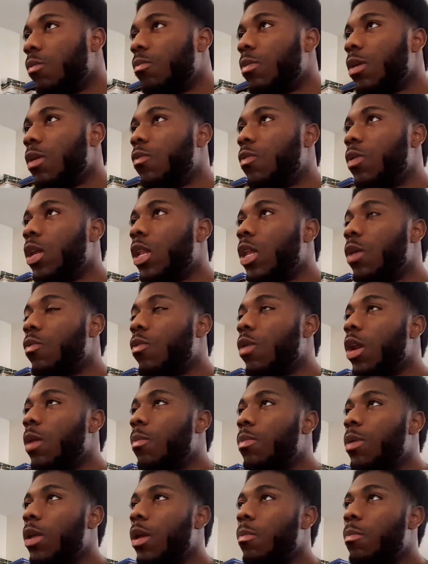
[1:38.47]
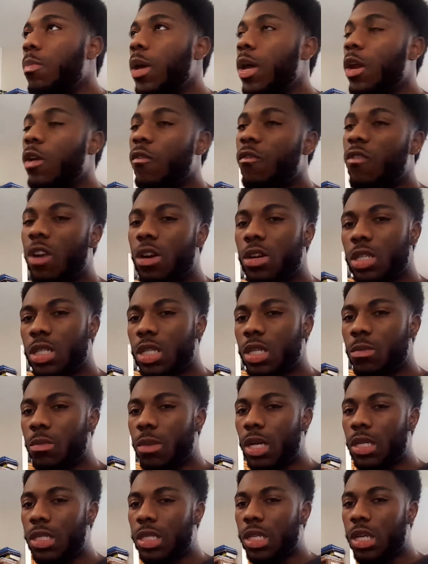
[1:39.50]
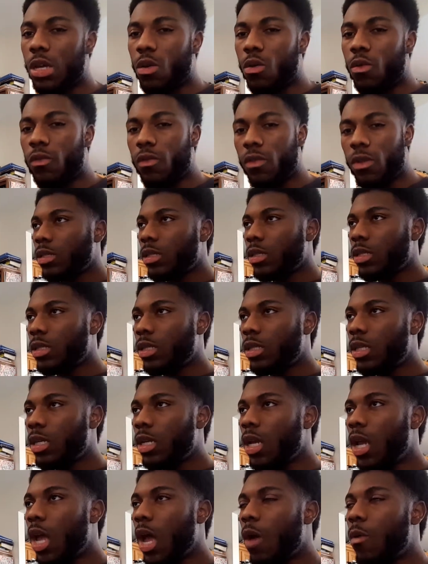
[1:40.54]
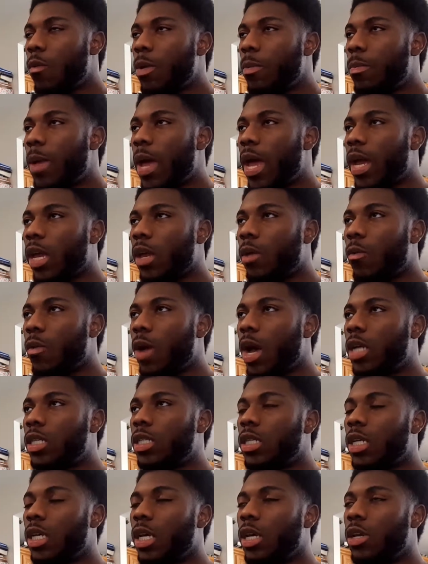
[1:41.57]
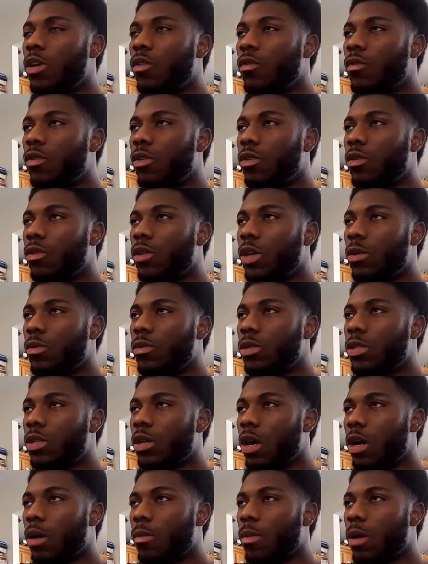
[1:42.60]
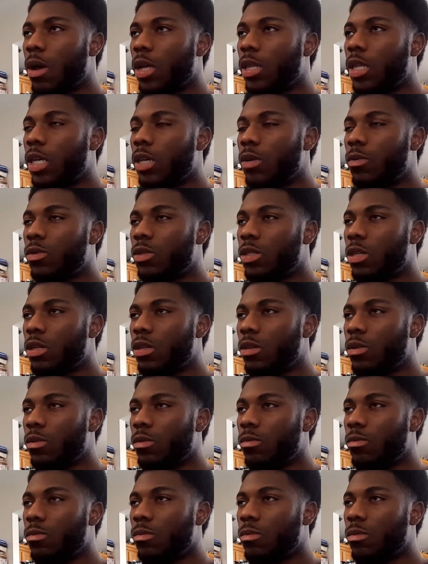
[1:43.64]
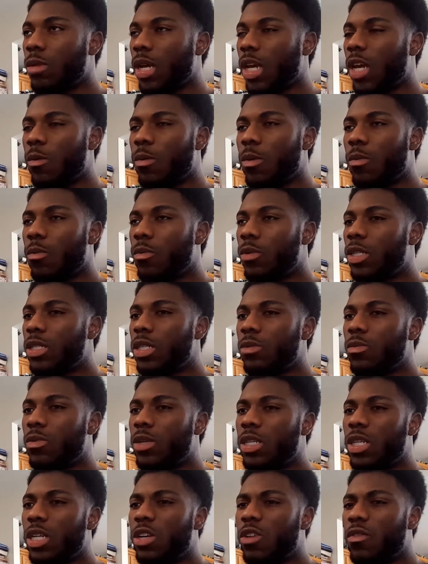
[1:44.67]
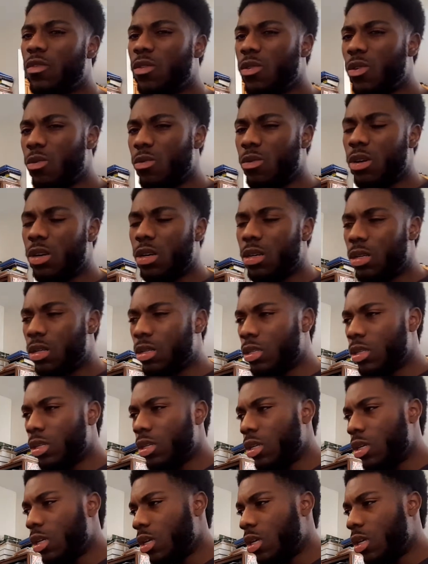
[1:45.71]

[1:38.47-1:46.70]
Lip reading: me really want to be a better version of myself. I went back and watched the interview he was talking about. I think it was I can't remember which interview it was.